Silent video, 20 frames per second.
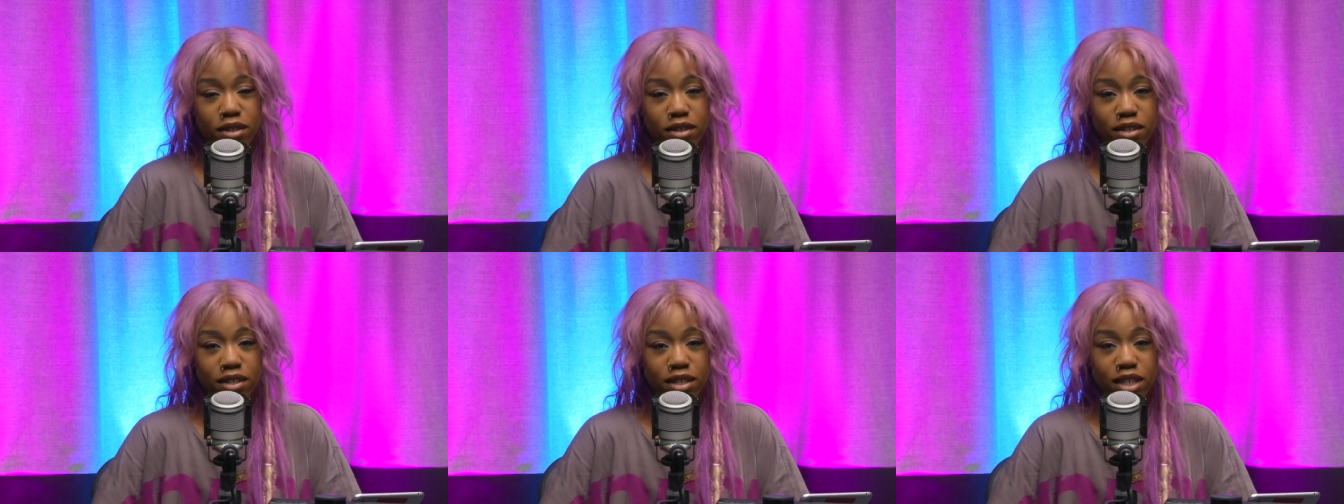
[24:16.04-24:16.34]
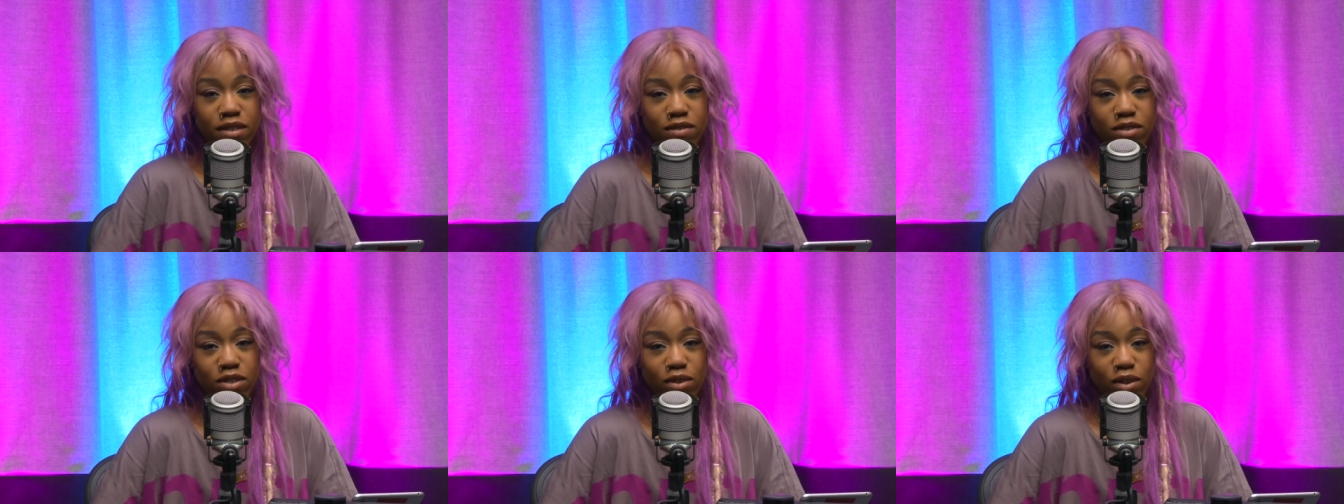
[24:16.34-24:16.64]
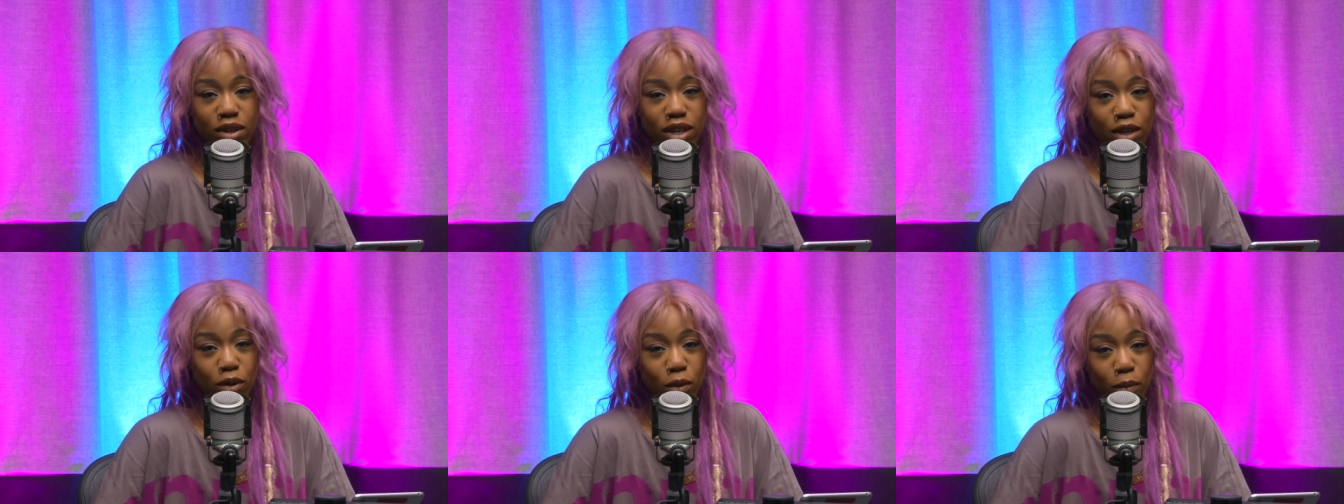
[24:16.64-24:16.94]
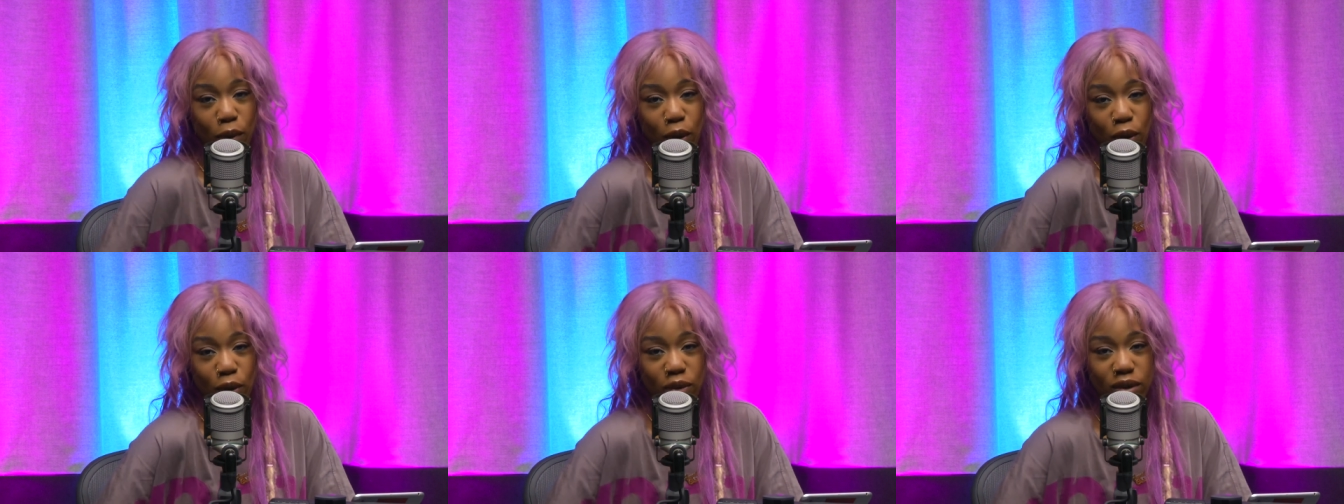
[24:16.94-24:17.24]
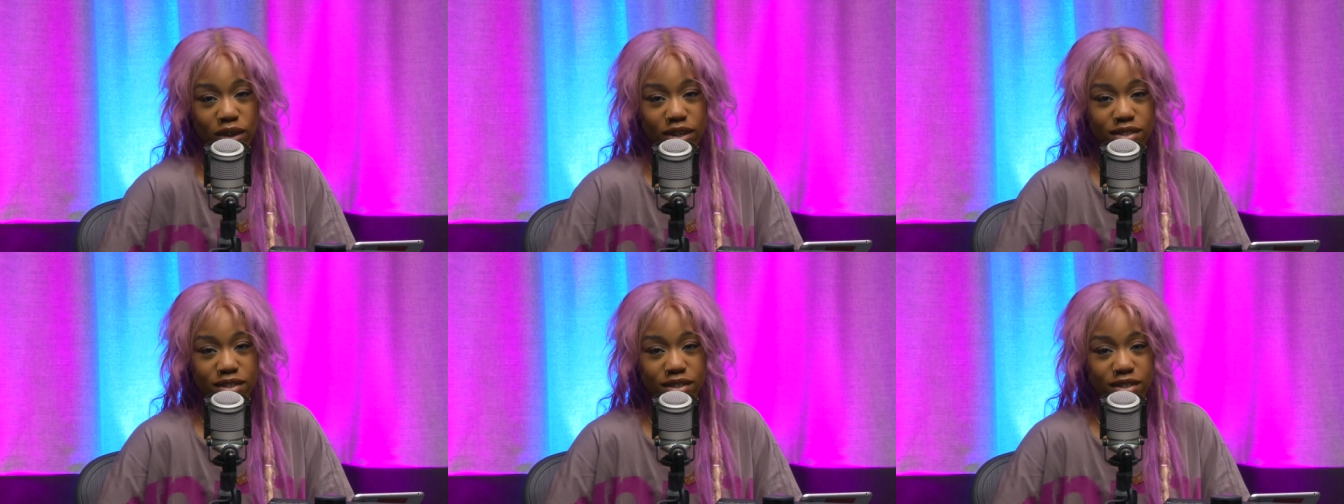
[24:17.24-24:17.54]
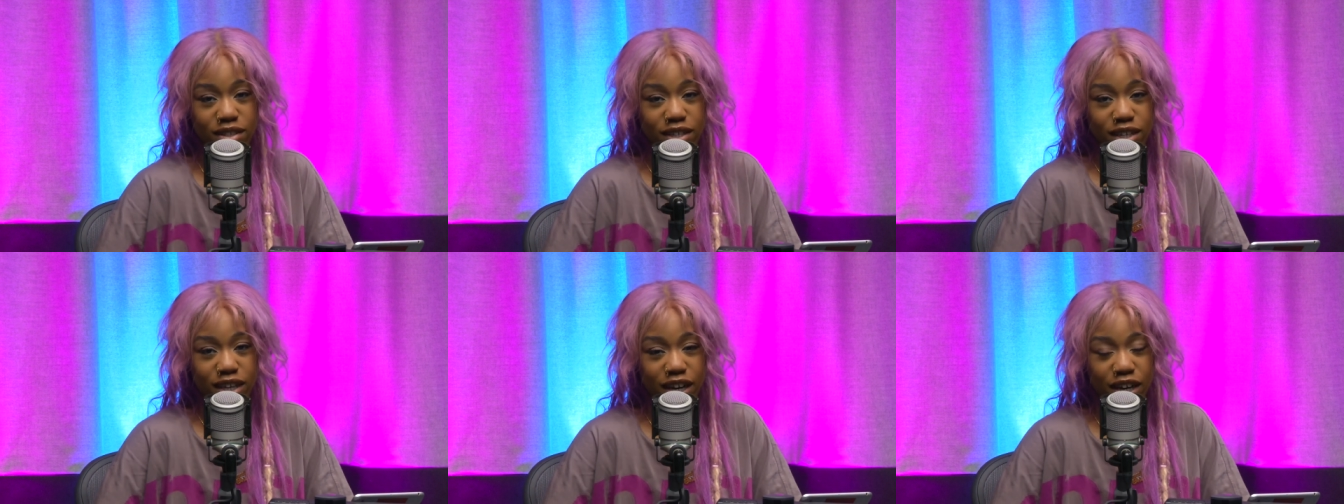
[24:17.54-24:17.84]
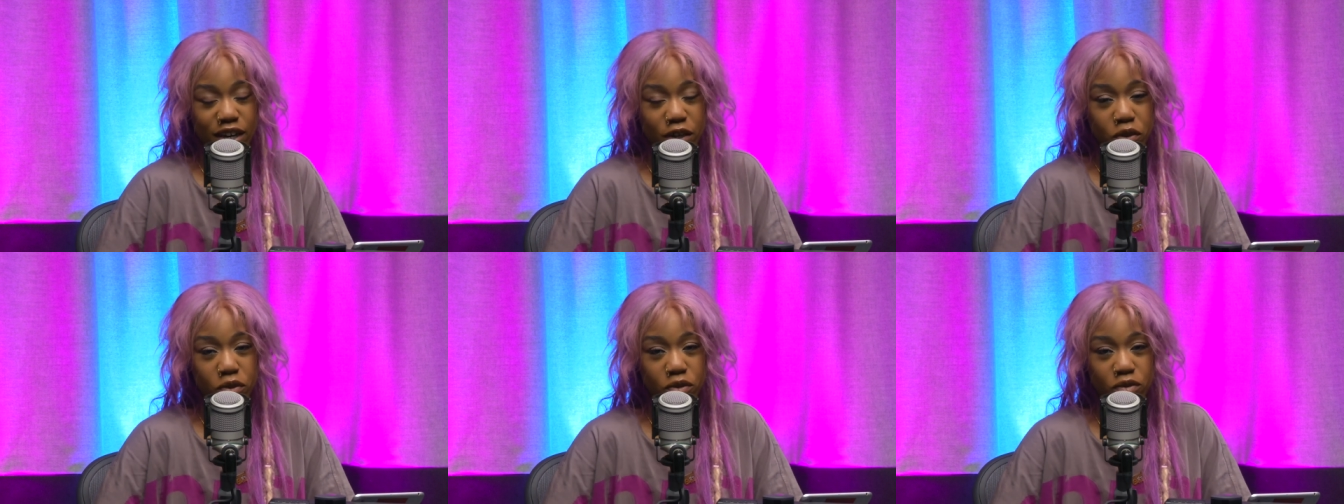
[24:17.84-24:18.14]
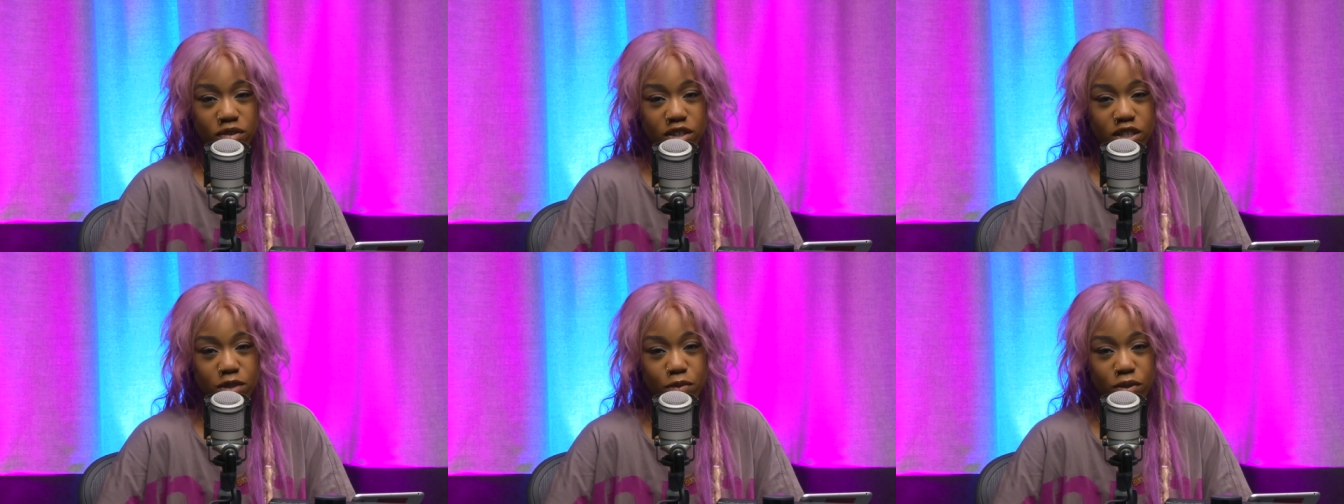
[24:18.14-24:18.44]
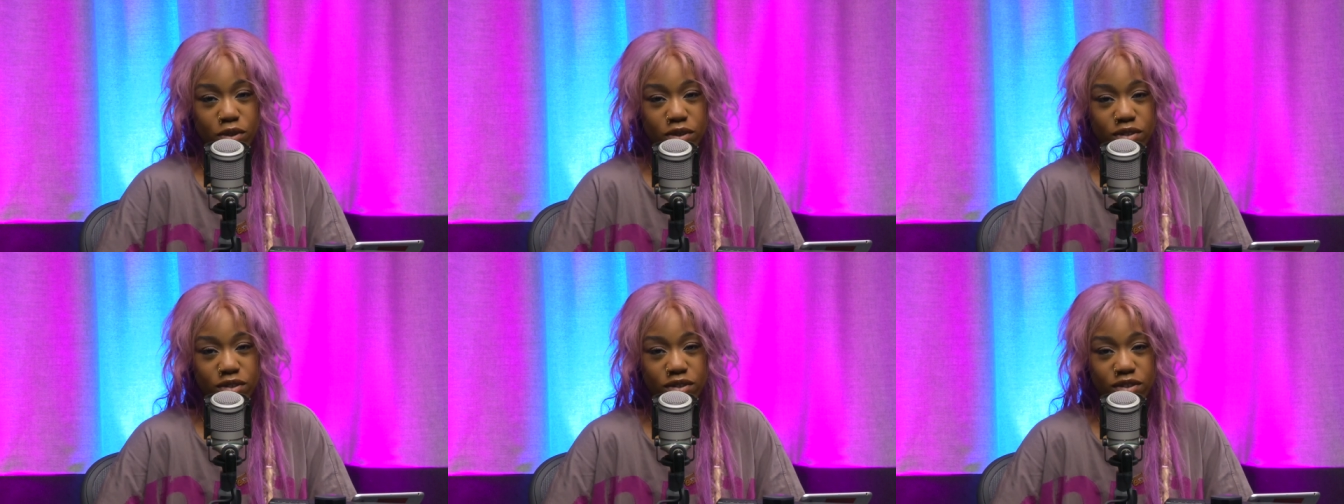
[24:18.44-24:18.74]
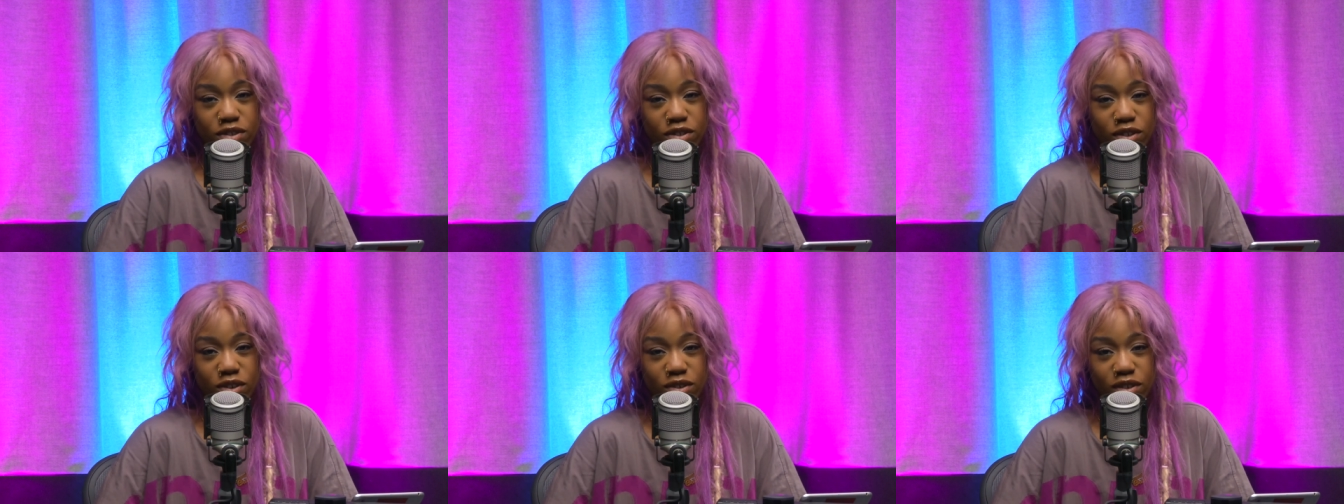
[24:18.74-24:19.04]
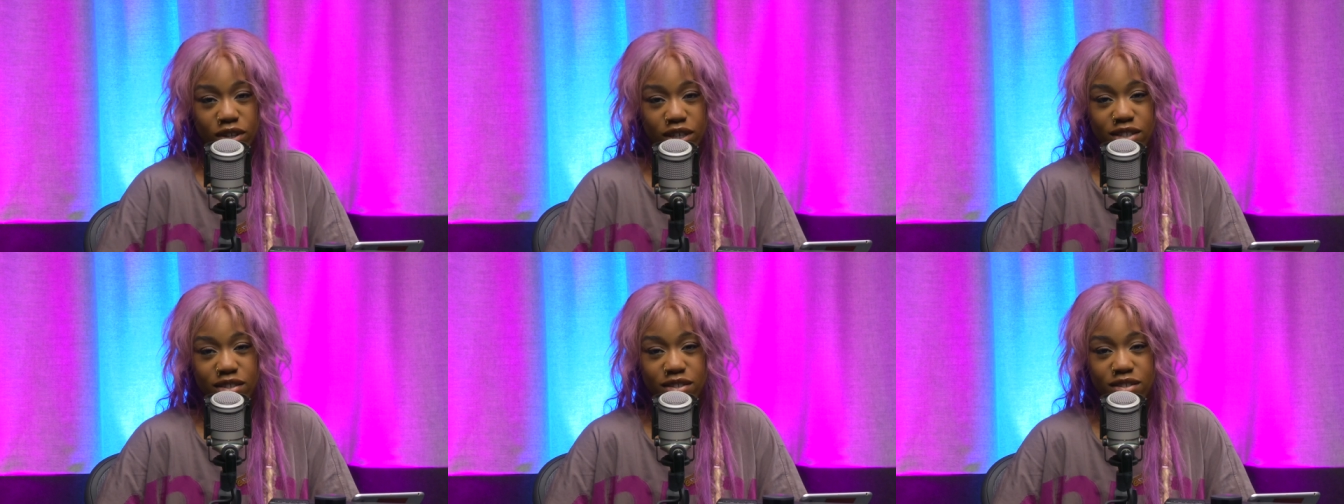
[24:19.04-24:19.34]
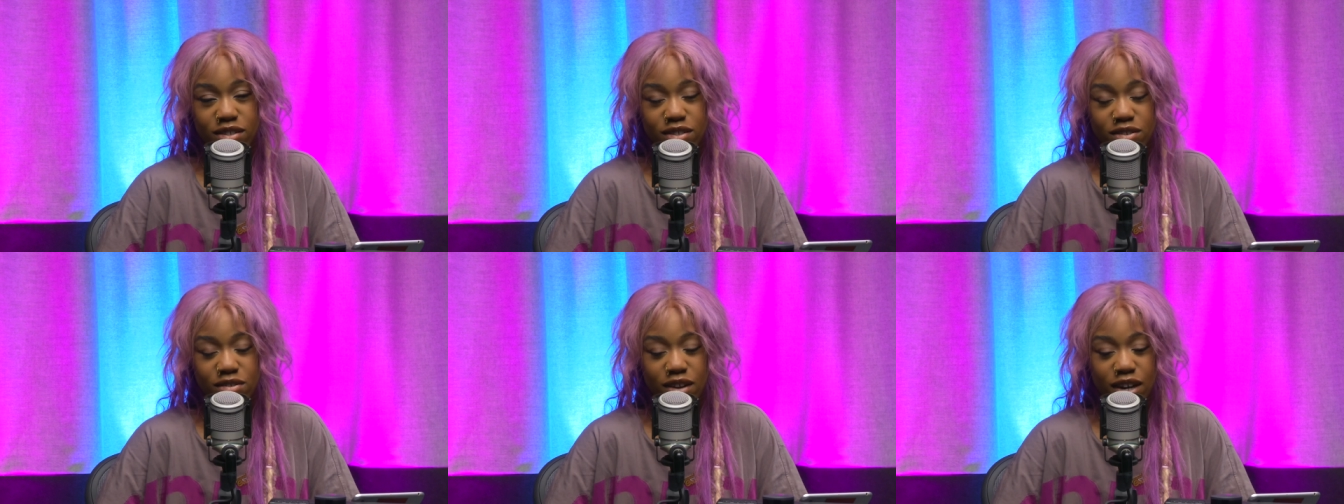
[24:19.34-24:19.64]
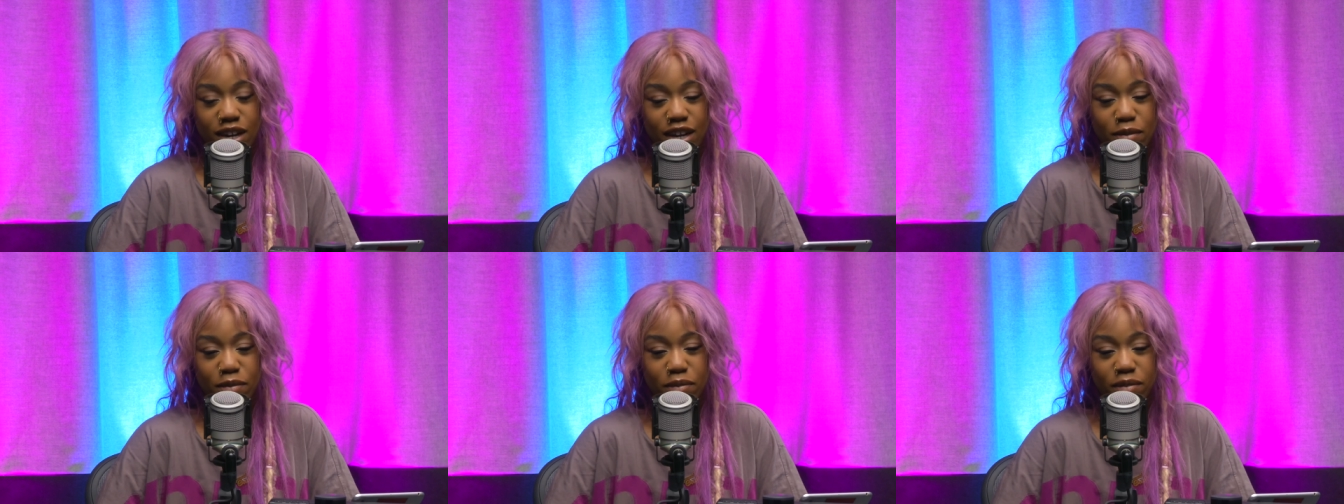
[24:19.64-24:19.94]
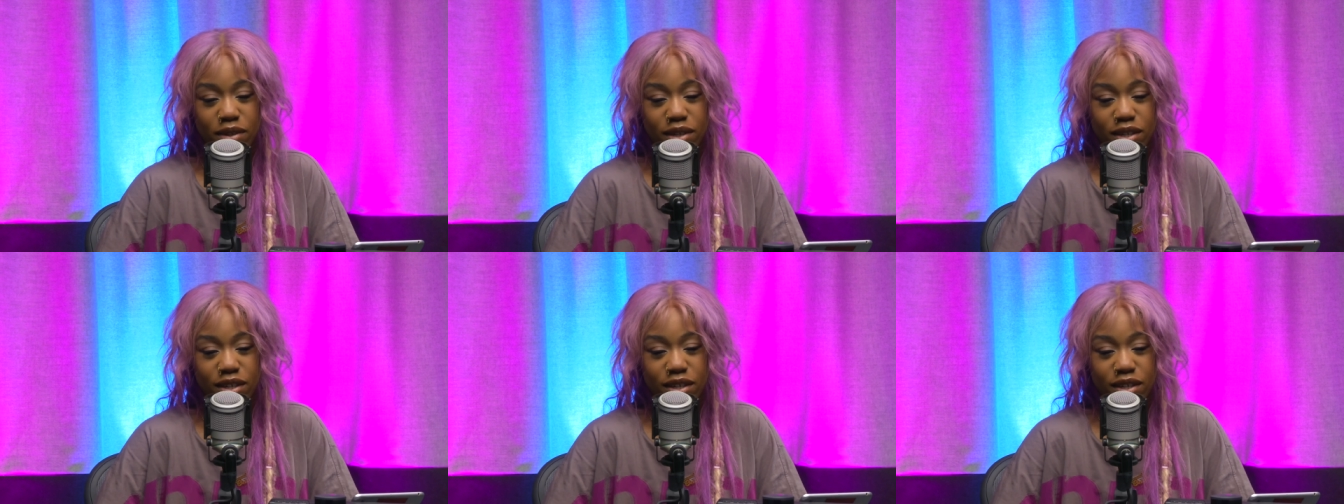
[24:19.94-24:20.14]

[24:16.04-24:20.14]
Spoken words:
gives you a little poke to see how you respond on Instagram,